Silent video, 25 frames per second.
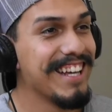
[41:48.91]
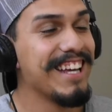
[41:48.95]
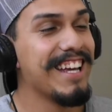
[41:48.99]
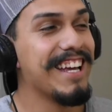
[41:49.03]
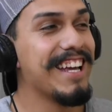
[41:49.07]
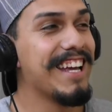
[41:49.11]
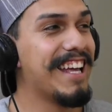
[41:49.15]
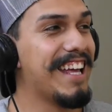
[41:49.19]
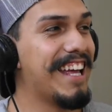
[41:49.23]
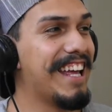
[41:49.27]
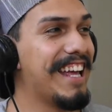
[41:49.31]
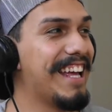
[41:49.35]

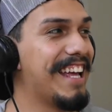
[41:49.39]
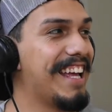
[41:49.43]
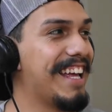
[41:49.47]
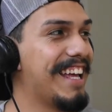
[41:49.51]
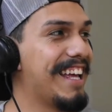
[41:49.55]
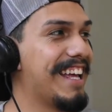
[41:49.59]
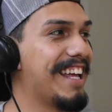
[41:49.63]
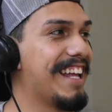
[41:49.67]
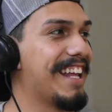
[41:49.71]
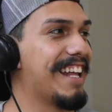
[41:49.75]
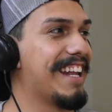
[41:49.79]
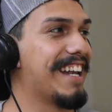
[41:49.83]

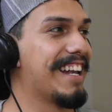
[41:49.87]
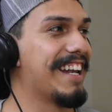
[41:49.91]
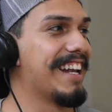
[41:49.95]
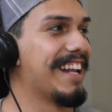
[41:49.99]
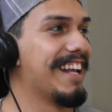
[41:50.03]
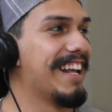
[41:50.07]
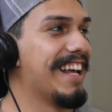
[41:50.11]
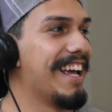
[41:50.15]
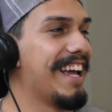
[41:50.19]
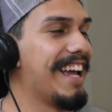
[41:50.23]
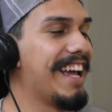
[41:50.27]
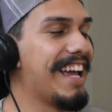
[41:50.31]
And
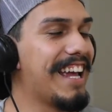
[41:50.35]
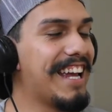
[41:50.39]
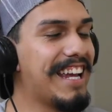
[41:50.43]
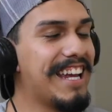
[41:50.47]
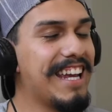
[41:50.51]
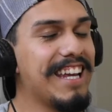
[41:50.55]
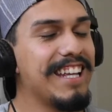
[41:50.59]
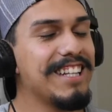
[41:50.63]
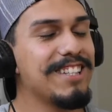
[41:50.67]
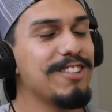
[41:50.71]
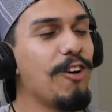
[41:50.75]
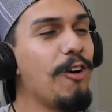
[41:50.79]

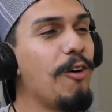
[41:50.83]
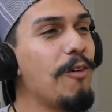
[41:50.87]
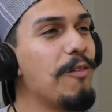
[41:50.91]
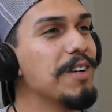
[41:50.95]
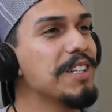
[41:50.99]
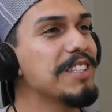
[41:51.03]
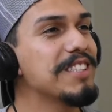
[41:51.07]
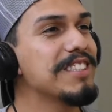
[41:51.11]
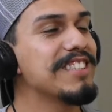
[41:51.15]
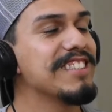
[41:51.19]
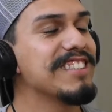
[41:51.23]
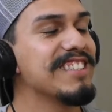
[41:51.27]
it's
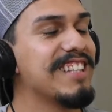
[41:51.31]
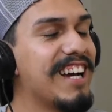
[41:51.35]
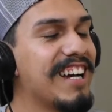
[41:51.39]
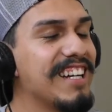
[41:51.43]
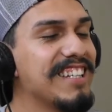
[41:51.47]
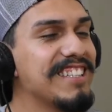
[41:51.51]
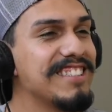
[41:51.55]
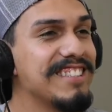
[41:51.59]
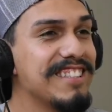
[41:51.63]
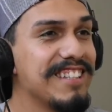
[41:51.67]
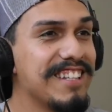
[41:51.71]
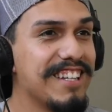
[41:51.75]
always
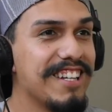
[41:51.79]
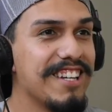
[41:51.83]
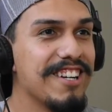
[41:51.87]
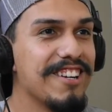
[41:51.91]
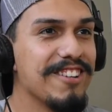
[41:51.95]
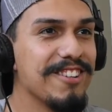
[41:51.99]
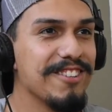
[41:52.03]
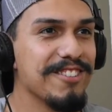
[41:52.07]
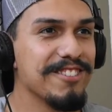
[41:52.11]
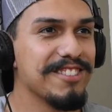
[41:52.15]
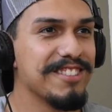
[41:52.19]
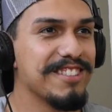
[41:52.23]
nice to hear
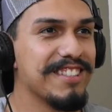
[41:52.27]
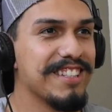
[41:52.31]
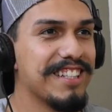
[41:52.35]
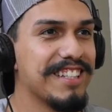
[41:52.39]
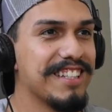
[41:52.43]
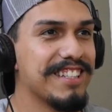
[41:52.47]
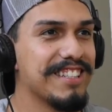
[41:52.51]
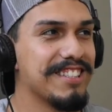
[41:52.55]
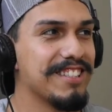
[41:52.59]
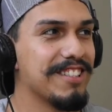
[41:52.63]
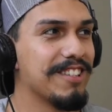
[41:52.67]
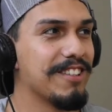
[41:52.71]
those
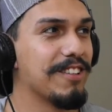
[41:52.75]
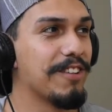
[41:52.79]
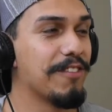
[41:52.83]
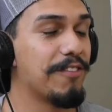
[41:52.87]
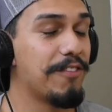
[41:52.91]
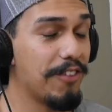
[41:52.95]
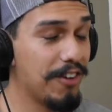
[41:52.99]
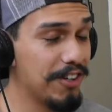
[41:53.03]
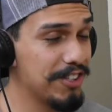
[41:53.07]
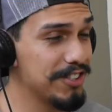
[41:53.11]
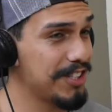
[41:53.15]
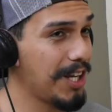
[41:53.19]
things. You know, the
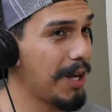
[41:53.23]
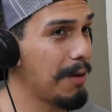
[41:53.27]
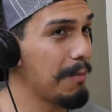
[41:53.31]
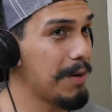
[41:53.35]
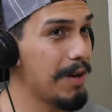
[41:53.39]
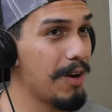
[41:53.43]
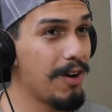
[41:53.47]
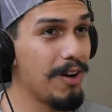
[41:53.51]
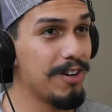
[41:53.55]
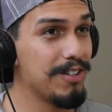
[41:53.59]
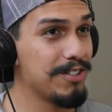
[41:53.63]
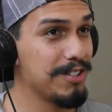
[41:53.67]
first time we
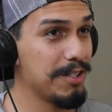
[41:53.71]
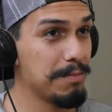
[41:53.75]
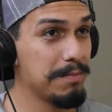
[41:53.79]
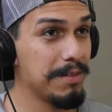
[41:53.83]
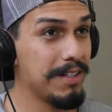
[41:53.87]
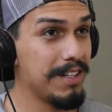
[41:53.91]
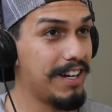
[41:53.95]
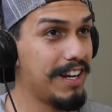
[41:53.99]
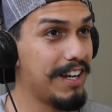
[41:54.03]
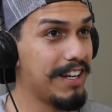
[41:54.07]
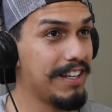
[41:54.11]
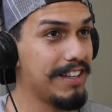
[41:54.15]
heard
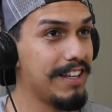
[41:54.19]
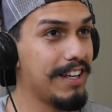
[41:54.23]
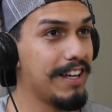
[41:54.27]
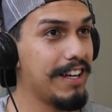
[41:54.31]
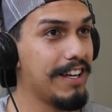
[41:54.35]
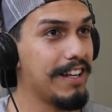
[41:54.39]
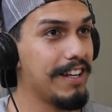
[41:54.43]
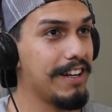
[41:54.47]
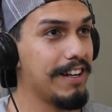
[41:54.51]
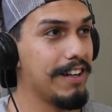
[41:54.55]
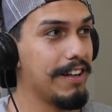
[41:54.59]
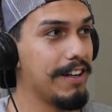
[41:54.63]
something like
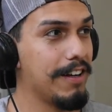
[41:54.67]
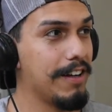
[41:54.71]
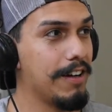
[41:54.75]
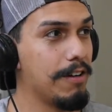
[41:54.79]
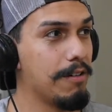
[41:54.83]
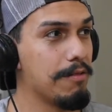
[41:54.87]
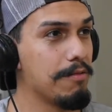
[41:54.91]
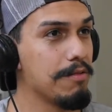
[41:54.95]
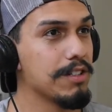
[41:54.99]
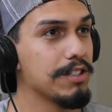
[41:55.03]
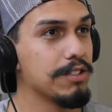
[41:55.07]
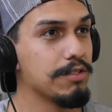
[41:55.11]
that
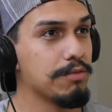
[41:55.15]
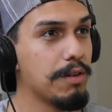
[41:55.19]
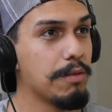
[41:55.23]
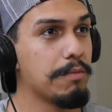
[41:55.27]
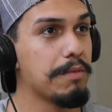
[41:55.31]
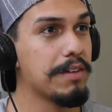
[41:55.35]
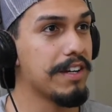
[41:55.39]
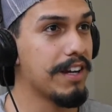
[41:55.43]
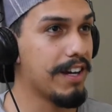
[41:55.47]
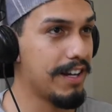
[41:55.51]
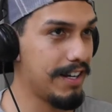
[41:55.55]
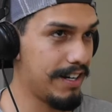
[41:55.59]
was when
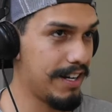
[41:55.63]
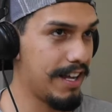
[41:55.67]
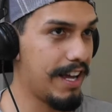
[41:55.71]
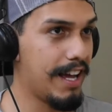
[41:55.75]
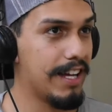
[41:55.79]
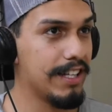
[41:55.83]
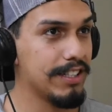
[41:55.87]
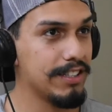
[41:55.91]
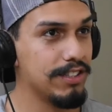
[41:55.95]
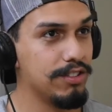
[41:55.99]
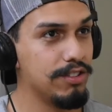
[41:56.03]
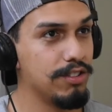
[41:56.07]
we got
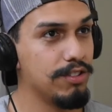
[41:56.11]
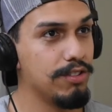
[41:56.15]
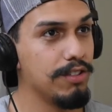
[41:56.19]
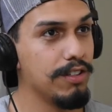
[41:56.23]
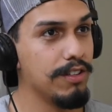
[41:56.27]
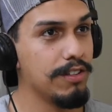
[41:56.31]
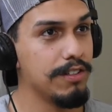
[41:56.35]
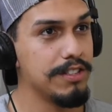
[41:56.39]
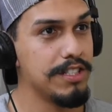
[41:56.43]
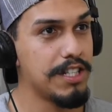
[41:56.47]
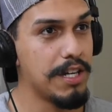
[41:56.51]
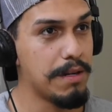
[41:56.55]
asked to
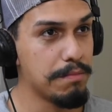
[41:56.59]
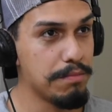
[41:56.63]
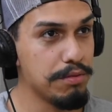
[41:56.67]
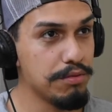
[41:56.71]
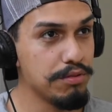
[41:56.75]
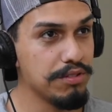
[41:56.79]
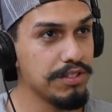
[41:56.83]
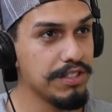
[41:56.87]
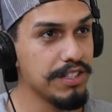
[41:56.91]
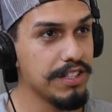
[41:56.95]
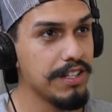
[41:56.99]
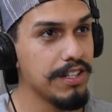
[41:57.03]
do the
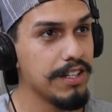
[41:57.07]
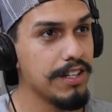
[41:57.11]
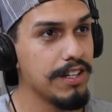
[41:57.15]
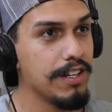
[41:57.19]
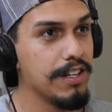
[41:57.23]
Jamboozy.